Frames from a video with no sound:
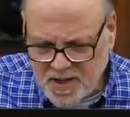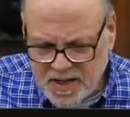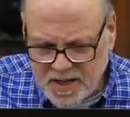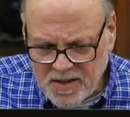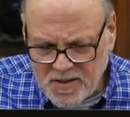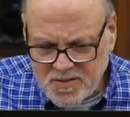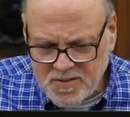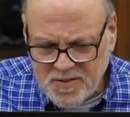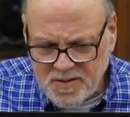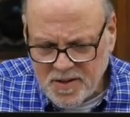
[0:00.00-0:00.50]

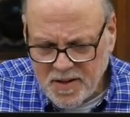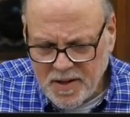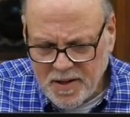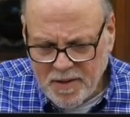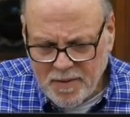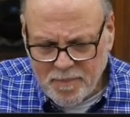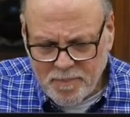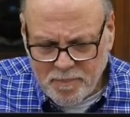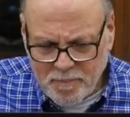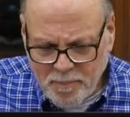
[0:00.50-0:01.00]
says,
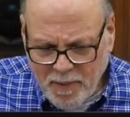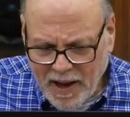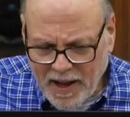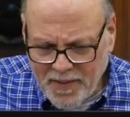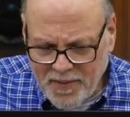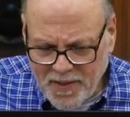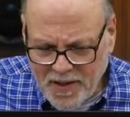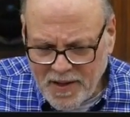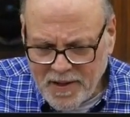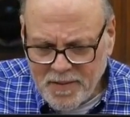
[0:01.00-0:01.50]

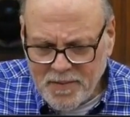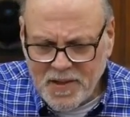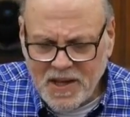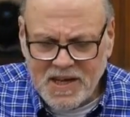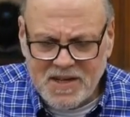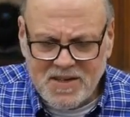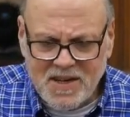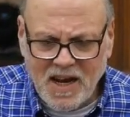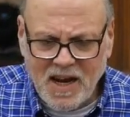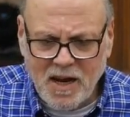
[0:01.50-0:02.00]
by the
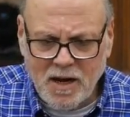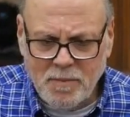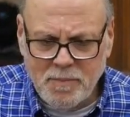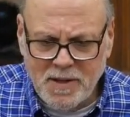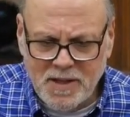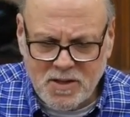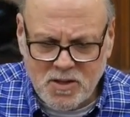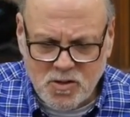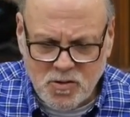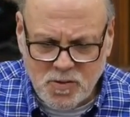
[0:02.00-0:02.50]

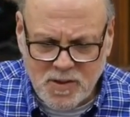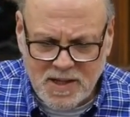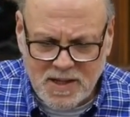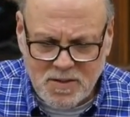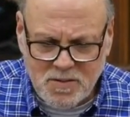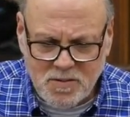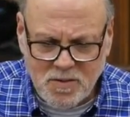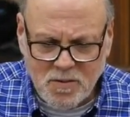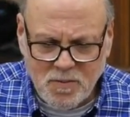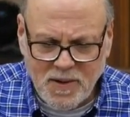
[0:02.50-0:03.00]
terebinth
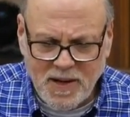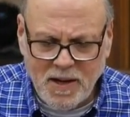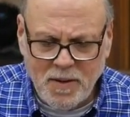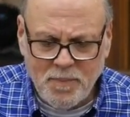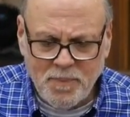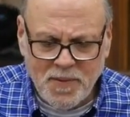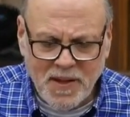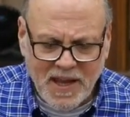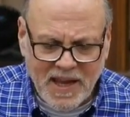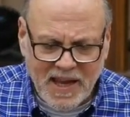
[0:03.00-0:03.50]
trees?
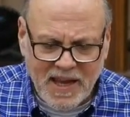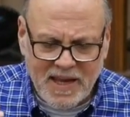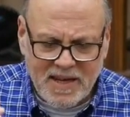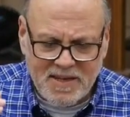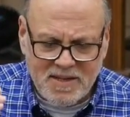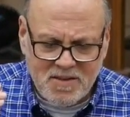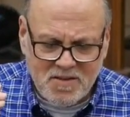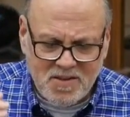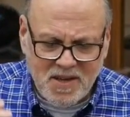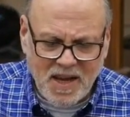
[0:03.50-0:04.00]
Well,
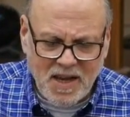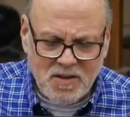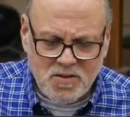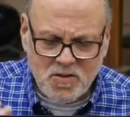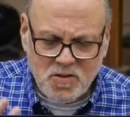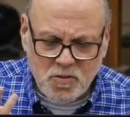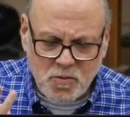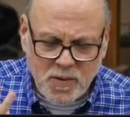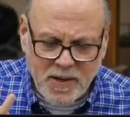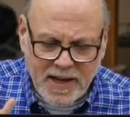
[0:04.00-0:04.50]
it
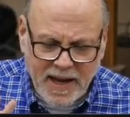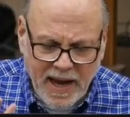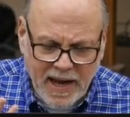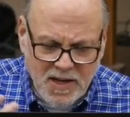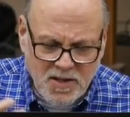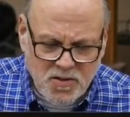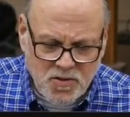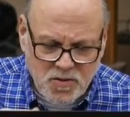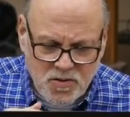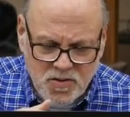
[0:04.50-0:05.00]
says three
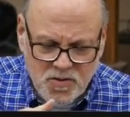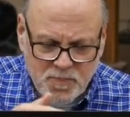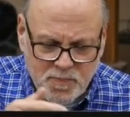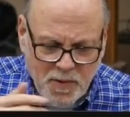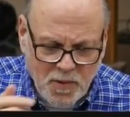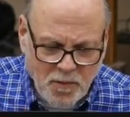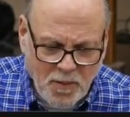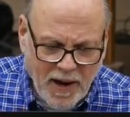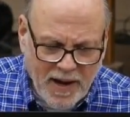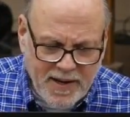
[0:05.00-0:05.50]
angels,
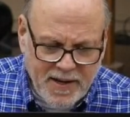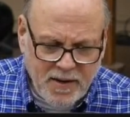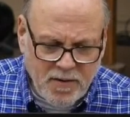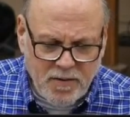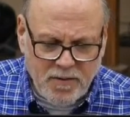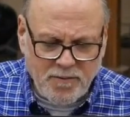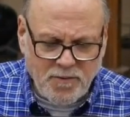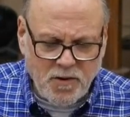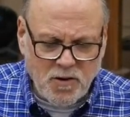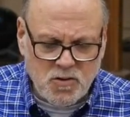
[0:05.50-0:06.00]
but right
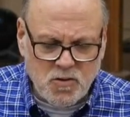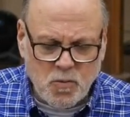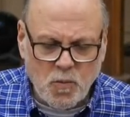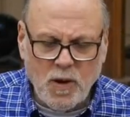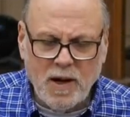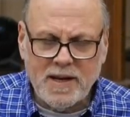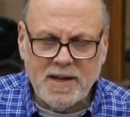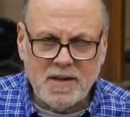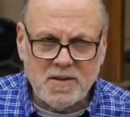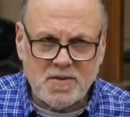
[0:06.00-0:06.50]
here in verse
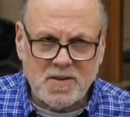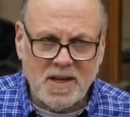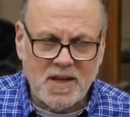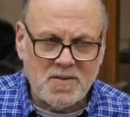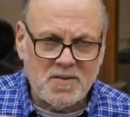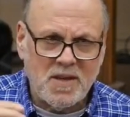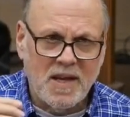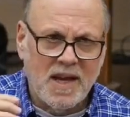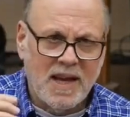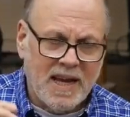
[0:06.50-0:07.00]
1 it
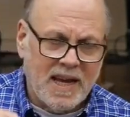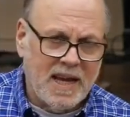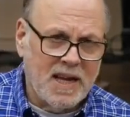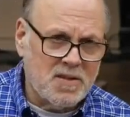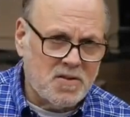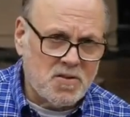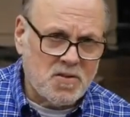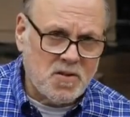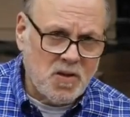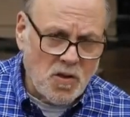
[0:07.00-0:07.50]
says
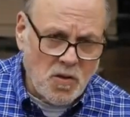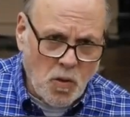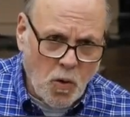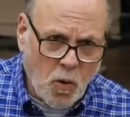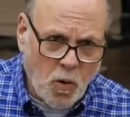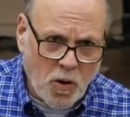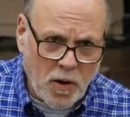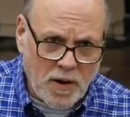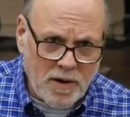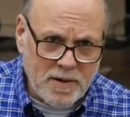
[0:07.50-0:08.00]
it's the
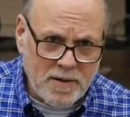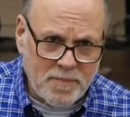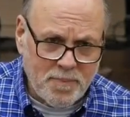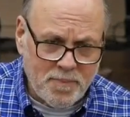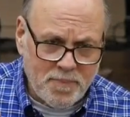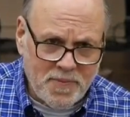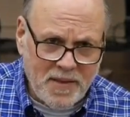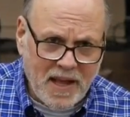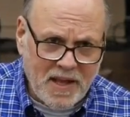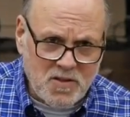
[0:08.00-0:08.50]
Lord.
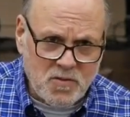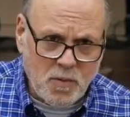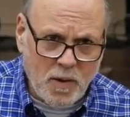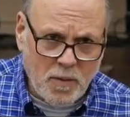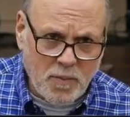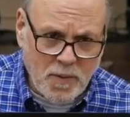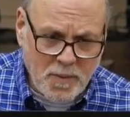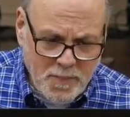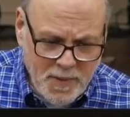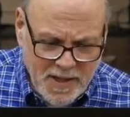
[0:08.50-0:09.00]
And that's
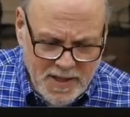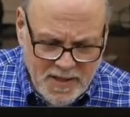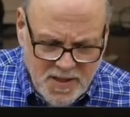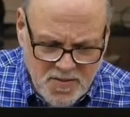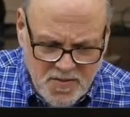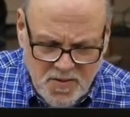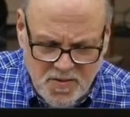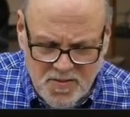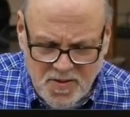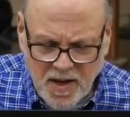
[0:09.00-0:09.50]
what we mean.
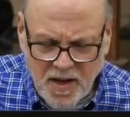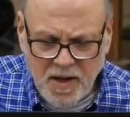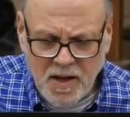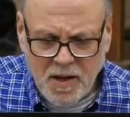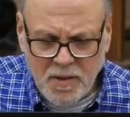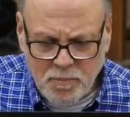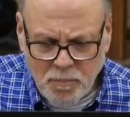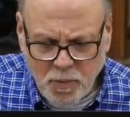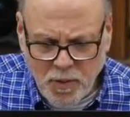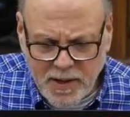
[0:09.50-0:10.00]
This is a
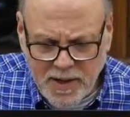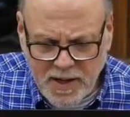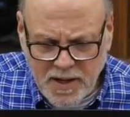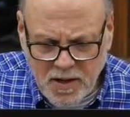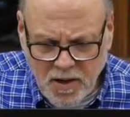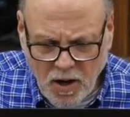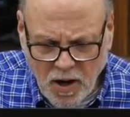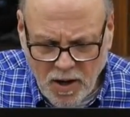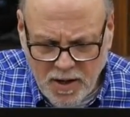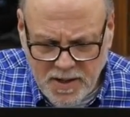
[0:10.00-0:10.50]
pre
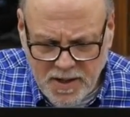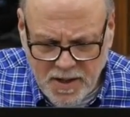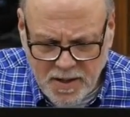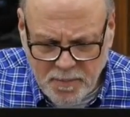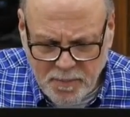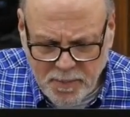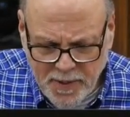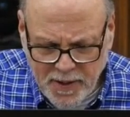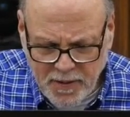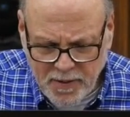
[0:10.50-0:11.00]
incarnate
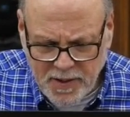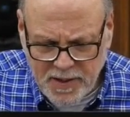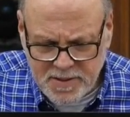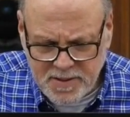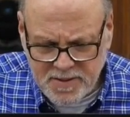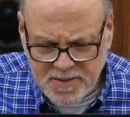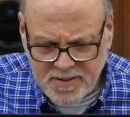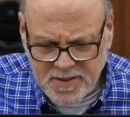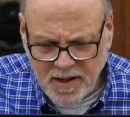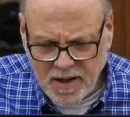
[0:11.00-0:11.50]

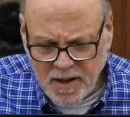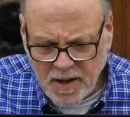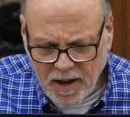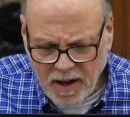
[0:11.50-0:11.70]
appearance